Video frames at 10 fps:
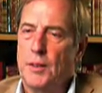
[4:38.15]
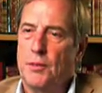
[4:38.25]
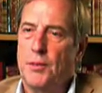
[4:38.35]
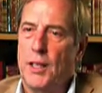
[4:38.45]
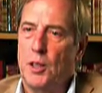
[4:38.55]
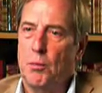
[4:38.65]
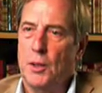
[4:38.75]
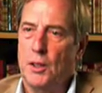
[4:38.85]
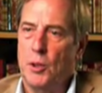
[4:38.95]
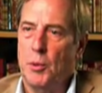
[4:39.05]
vellum
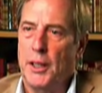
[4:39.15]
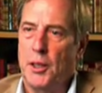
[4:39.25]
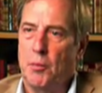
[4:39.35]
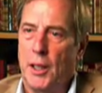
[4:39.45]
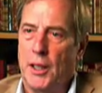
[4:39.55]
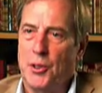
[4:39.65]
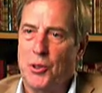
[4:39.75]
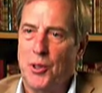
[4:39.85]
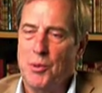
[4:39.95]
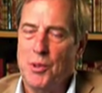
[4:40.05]
illuminated
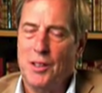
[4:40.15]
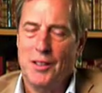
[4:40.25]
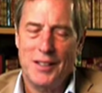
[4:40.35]
manuscripts.